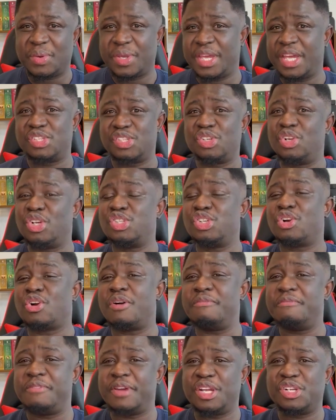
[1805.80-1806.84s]
Okay, so not your
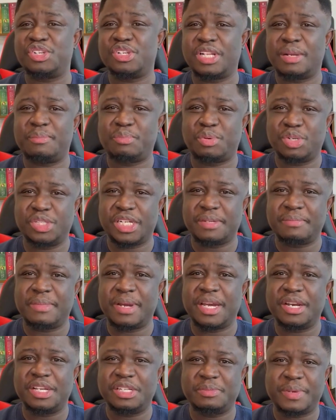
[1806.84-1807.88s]
conventional
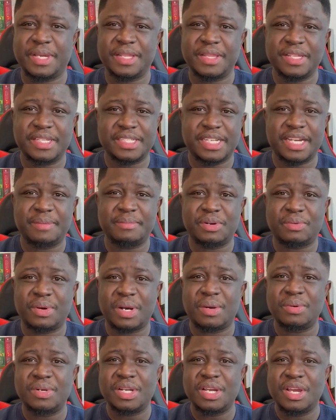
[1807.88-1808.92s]
project management this time
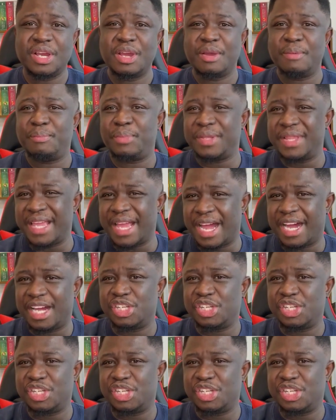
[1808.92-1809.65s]
around, but the